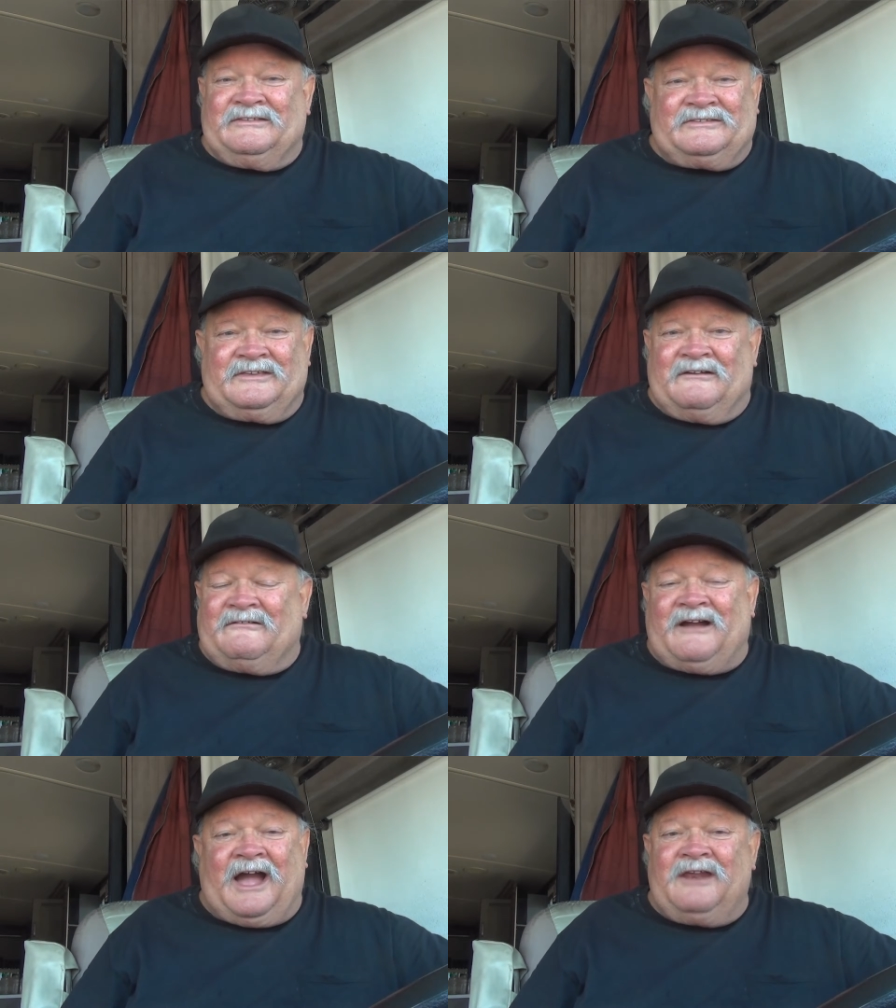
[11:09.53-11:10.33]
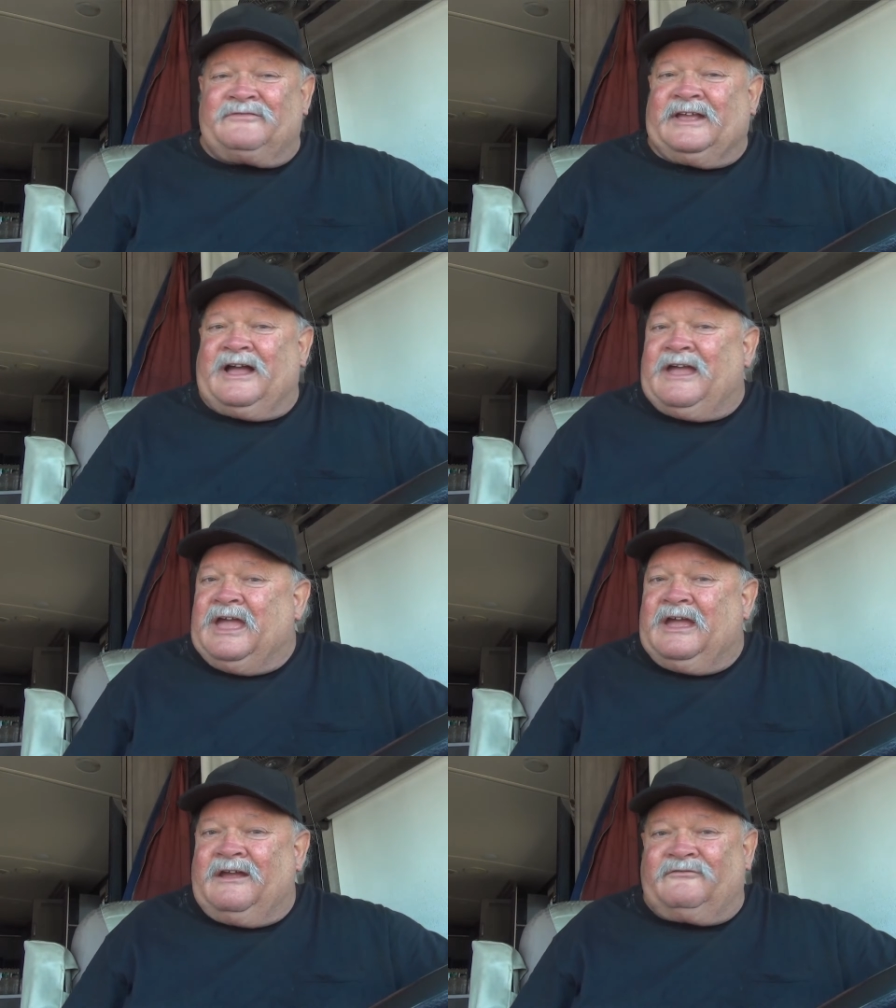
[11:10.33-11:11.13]
So I don't think I
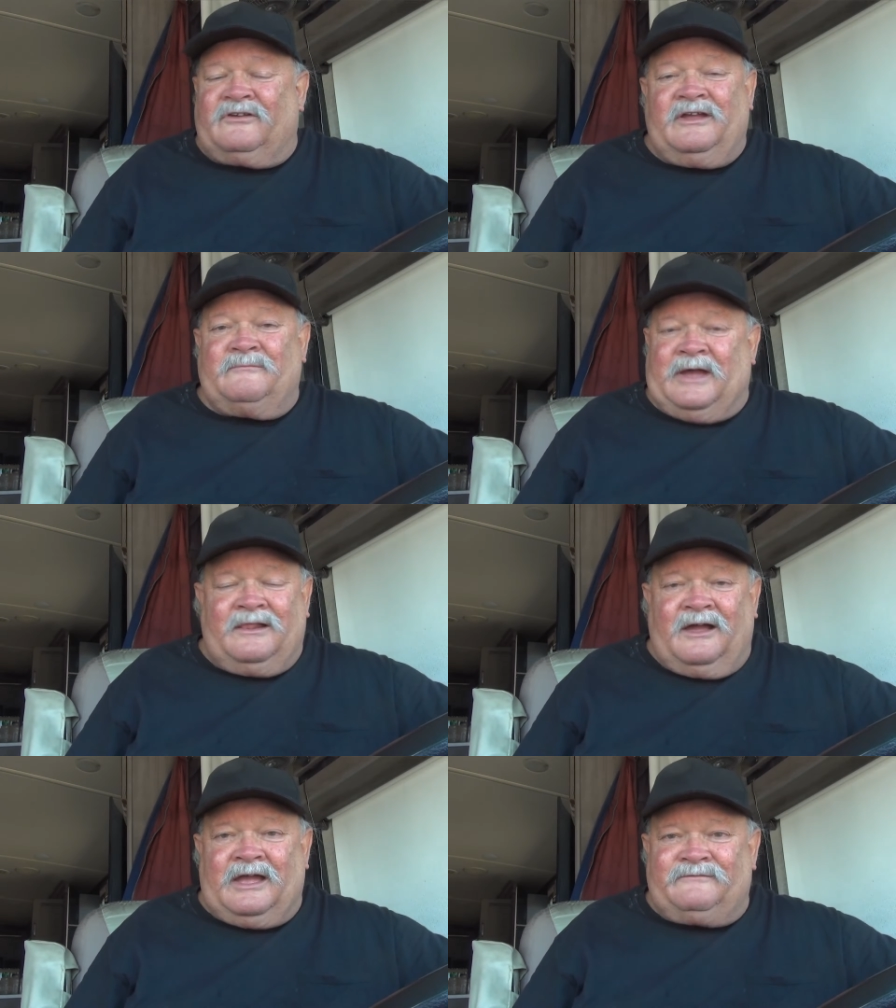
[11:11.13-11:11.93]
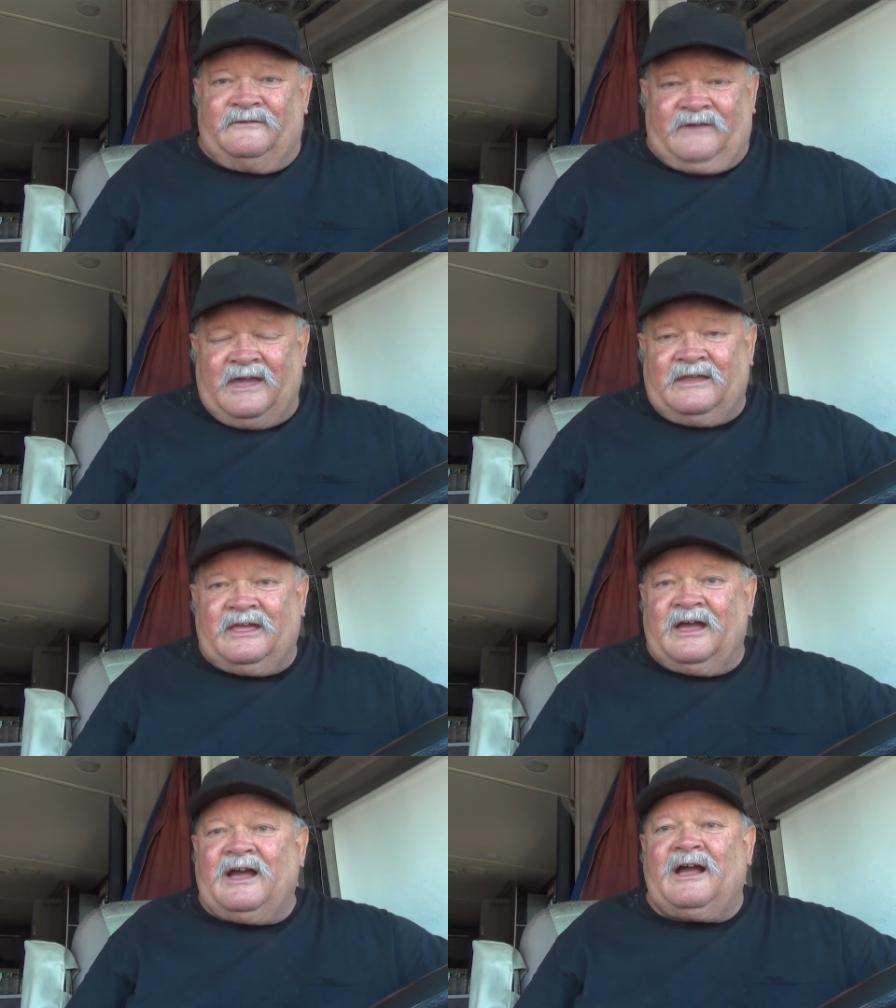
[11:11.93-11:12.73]
ever in my life have
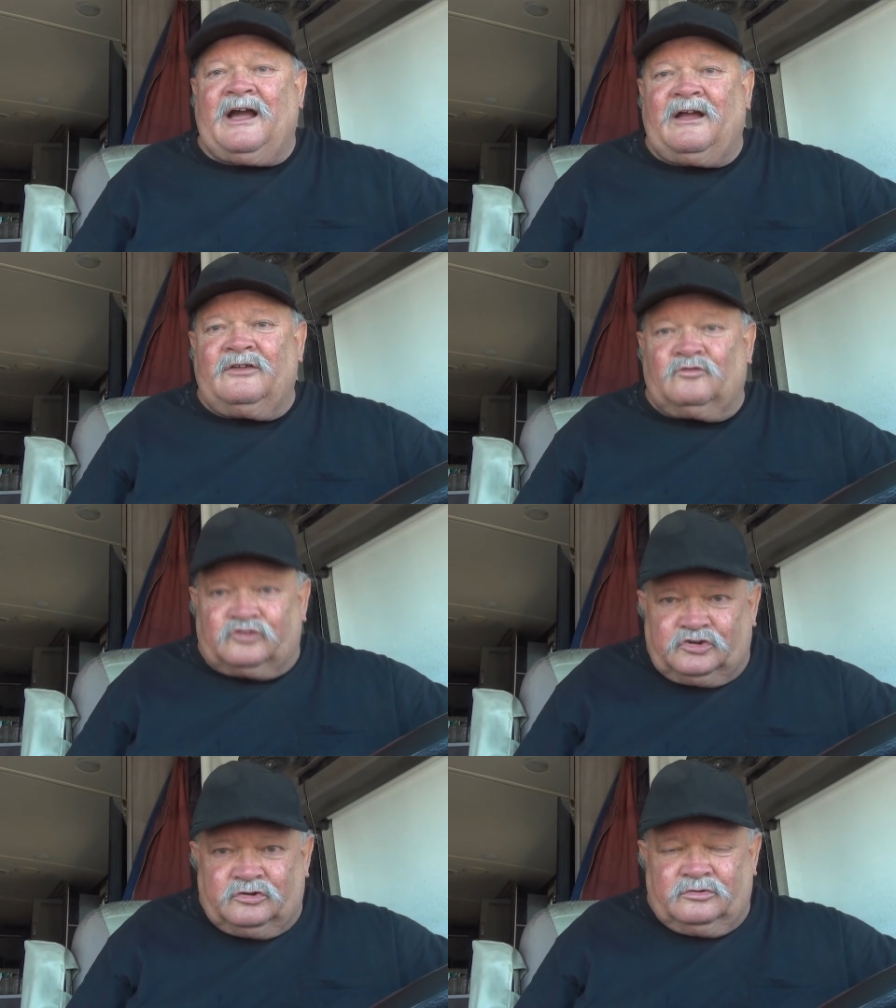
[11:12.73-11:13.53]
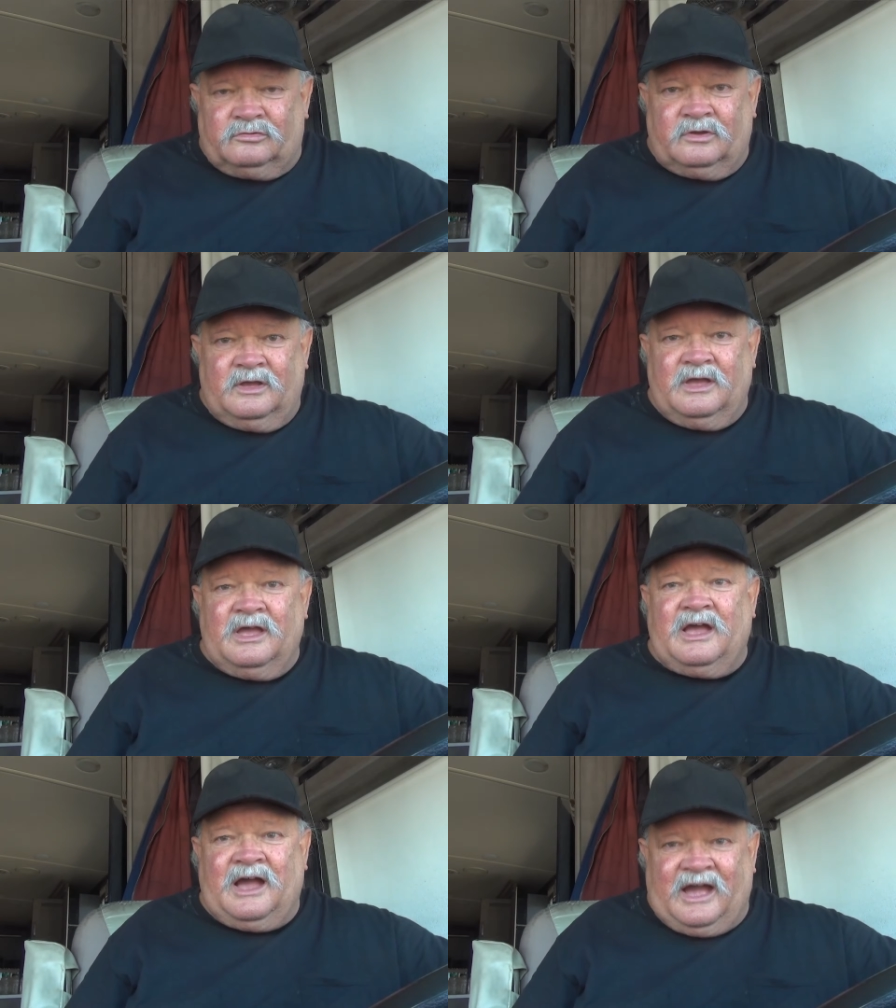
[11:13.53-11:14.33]
had true
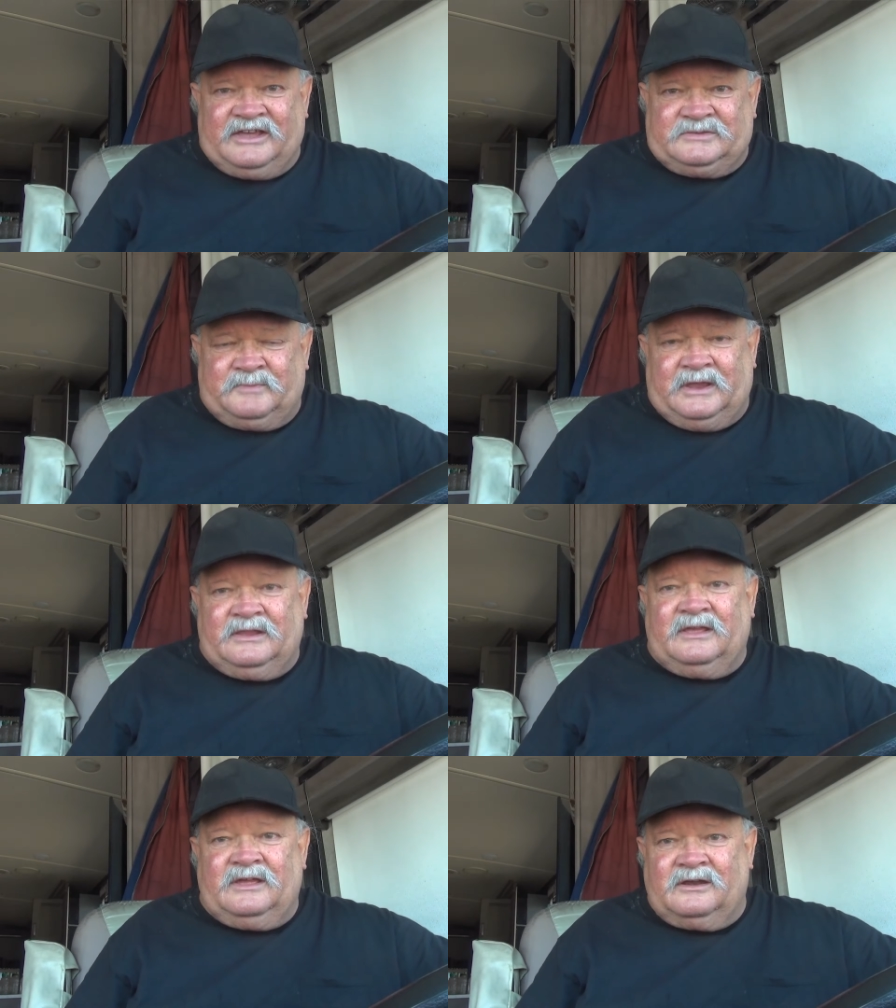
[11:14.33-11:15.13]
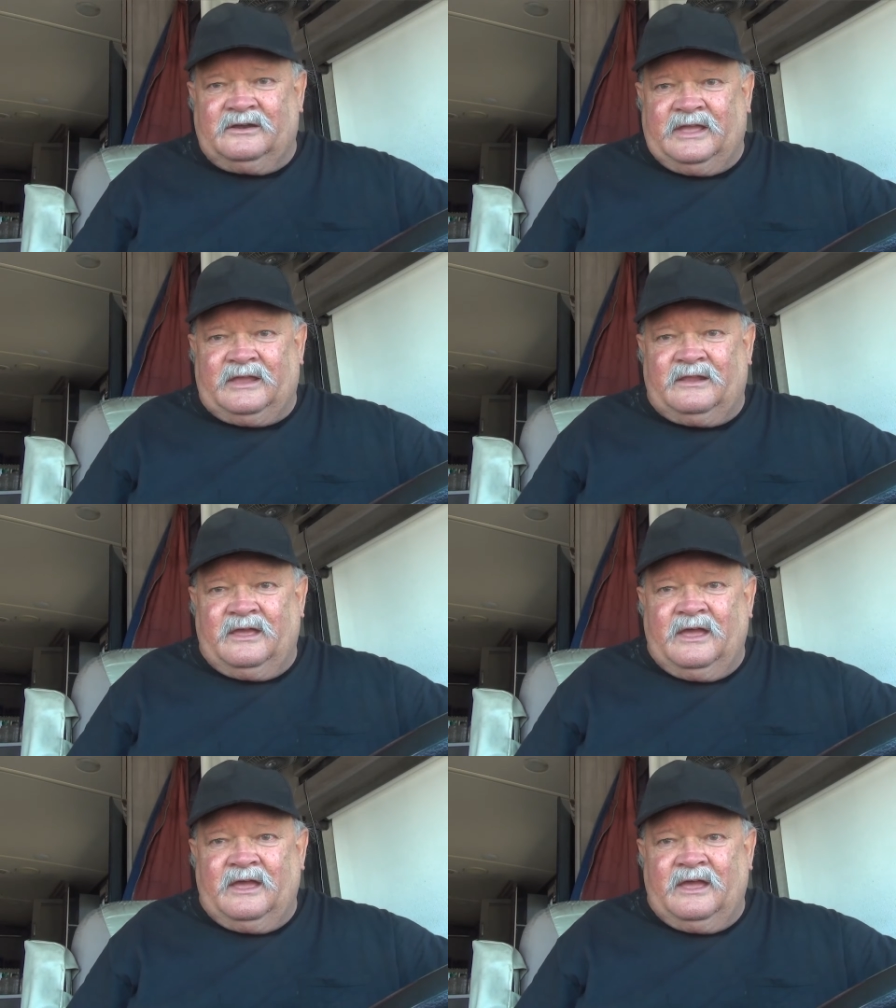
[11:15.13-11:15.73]
high-speed internet.